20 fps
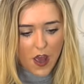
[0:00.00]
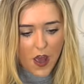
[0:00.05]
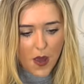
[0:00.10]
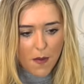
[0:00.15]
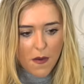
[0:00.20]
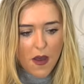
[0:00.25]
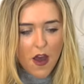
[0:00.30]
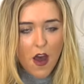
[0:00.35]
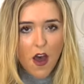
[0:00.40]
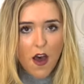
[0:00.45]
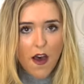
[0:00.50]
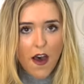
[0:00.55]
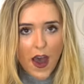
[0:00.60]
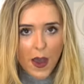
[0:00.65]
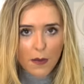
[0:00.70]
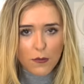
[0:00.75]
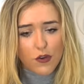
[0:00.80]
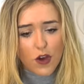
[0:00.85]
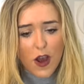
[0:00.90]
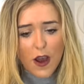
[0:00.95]

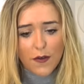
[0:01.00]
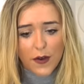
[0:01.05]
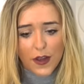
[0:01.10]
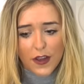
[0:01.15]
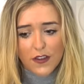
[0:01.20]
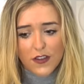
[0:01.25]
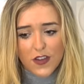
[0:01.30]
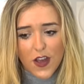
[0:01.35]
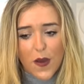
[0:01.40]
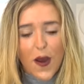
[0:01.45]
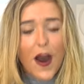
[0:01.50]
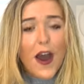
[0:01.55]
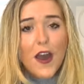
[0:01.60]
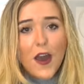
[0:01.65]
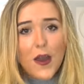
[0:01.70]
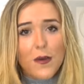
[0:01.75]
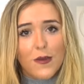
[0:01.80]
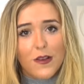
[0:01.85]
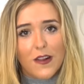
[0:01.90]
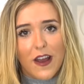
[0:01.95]
I'm drowning, so I
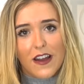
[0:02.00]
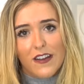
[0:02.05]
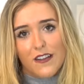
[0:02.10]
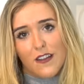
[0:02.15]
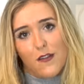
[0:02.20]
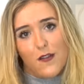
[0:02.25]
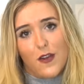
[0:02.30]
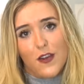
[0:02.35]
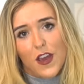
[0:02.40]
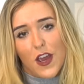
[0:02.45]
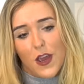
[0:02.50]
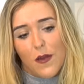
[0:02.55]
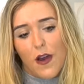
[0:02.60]
hope you liked this video,